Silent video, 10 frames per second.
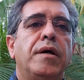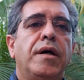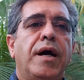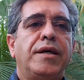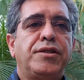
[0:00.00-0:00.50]

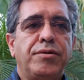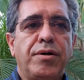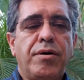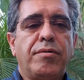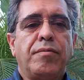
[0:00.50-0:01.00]
As you
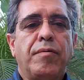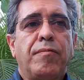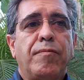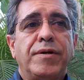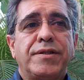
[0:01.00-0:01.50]
know,
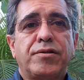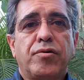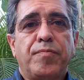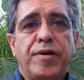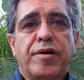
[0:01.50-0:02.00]
once
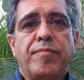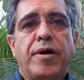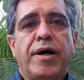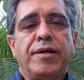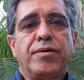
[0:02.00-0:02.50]

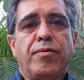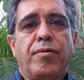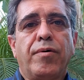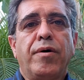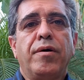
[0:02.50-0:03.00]
tropicamide
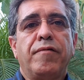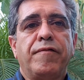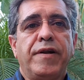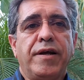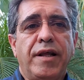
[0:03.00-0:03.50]
or
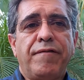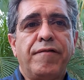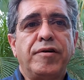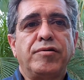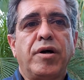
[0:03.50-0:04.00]

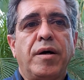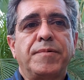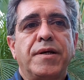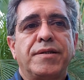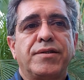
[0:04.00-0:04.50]
phenylephrine
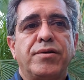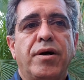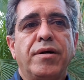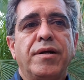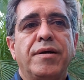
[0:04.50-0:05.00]
drops start